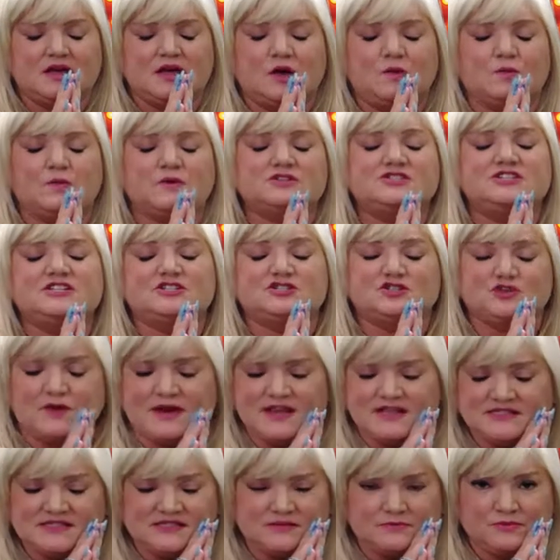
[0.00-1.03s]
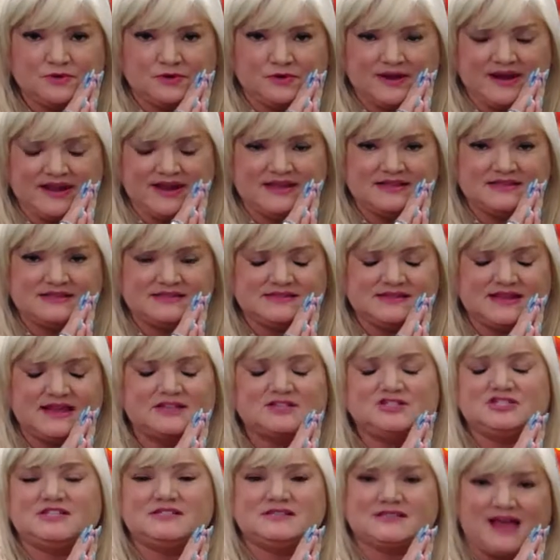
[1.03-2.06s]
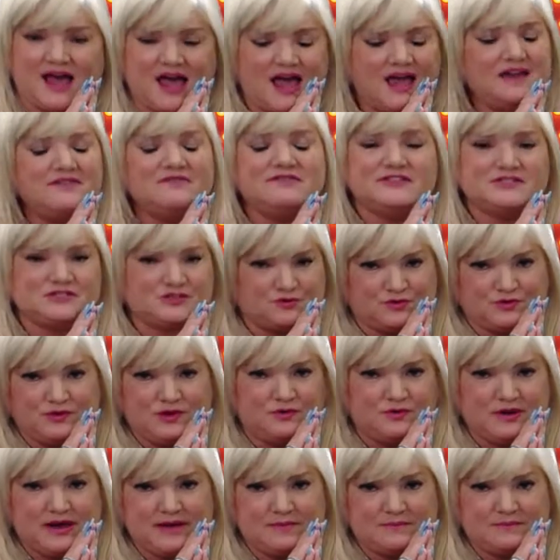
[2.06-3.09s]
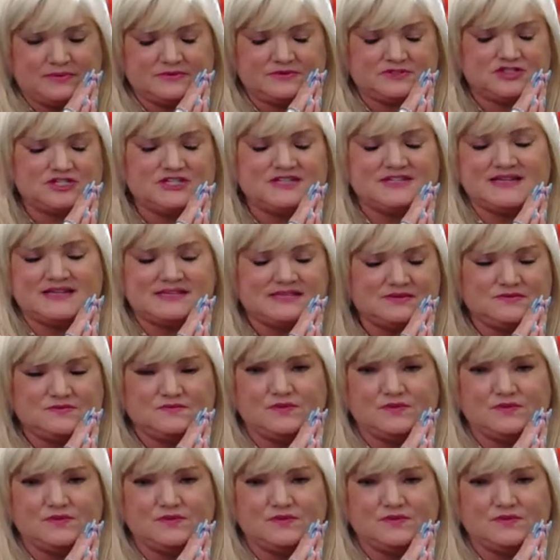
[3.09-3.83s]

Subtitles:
Well, she joins the Marines, and she's kind of a screw-up. She doesn't